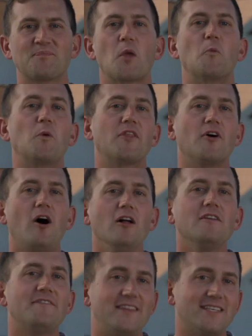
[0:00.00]
With all
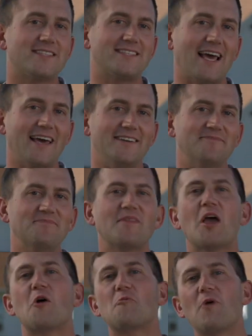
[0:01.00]
of this said,
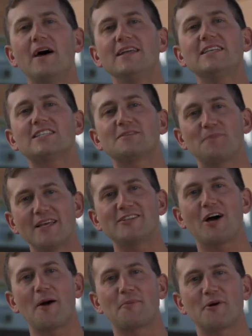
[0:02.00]
running split
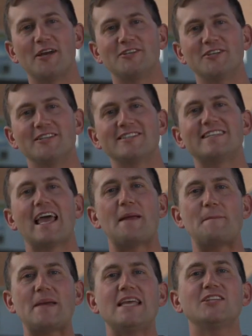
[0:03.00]
operations and
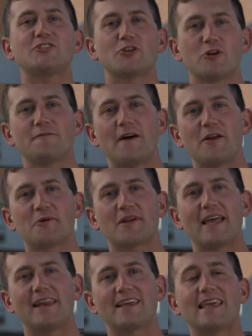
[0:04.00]
being certified
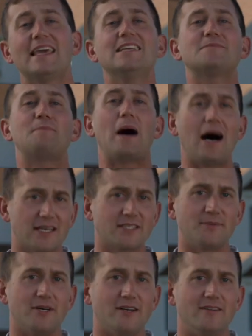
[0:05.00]
organic is
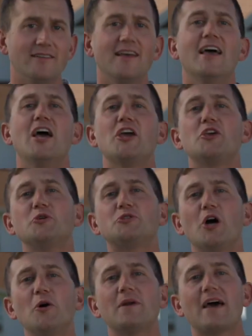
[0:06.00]
possible. You
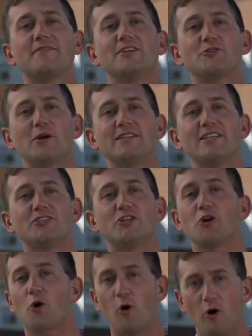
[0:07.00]
don't have to transition
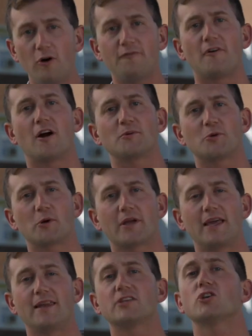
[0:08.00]
your whole farm to
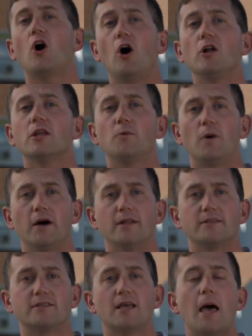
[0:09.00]
organics all at
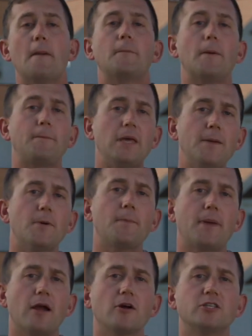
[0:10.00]
once, but be
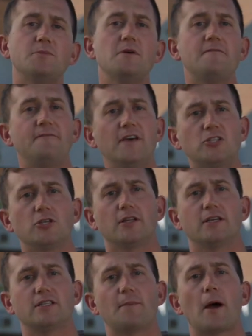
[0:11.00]
prepared to be
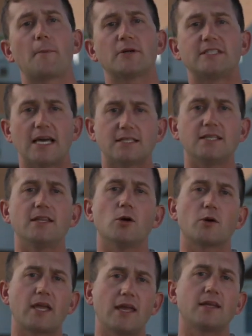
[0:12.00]
vigilant about protecting the
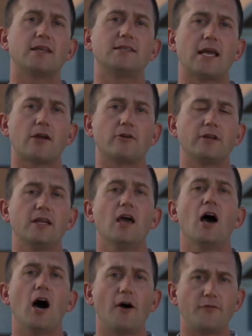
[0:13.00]
organic integrity
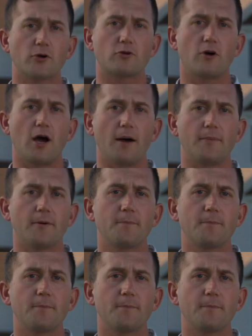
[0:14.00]
of your crop.